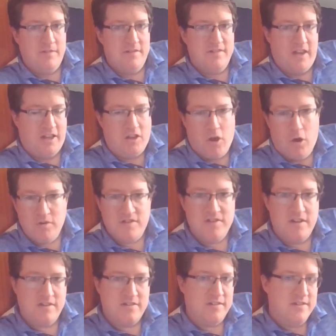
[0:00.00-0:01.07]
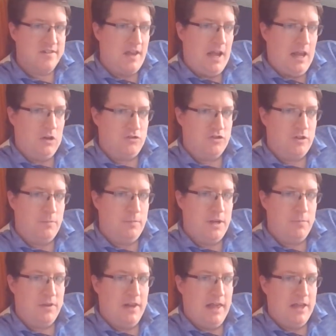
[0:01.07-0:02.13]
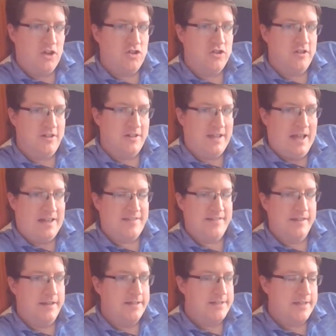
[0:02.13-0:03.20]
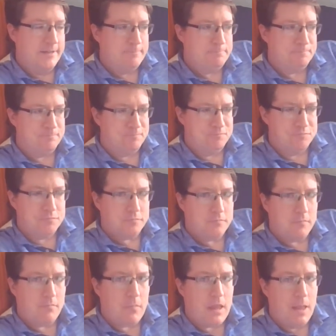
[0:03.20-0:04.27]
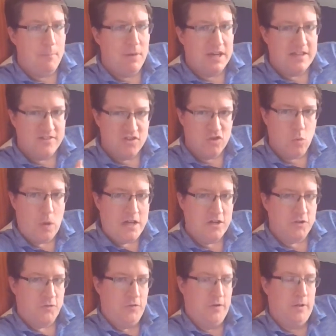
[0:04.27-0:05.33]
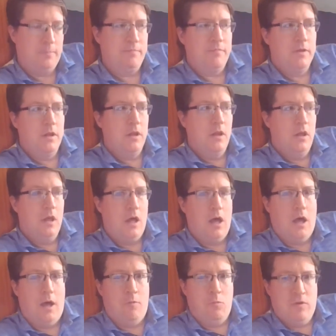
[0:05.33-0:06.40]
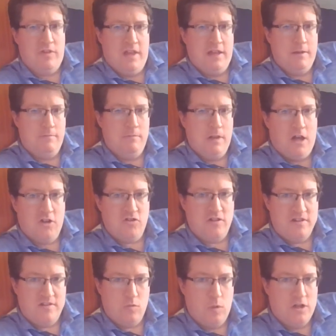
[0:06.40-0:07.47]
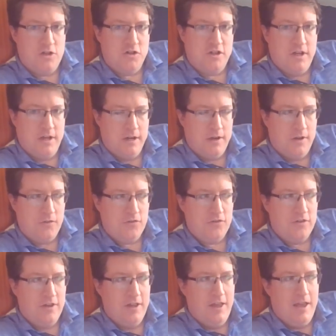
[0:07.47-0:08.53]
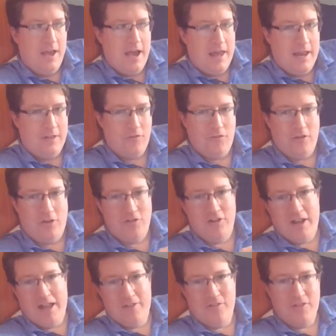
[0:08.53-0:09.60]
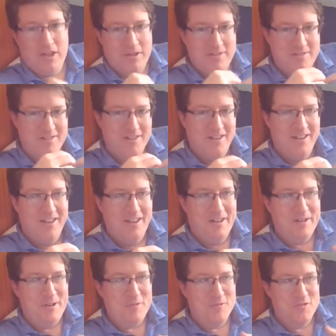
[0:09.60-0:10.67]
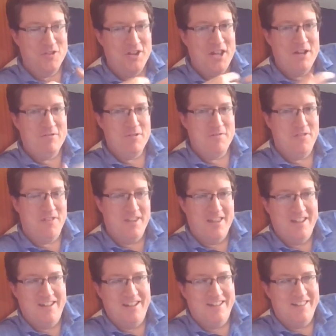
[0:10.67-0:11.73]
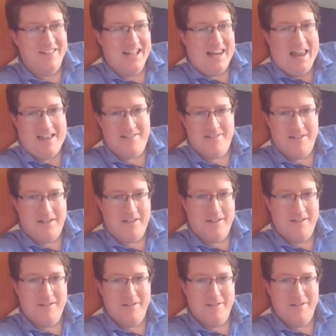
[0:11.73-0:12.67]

psychosis and psychological manipulation and gaslighting. But it's a Swedish film with a largely Swedish cast, and as such it has that veneer of the classic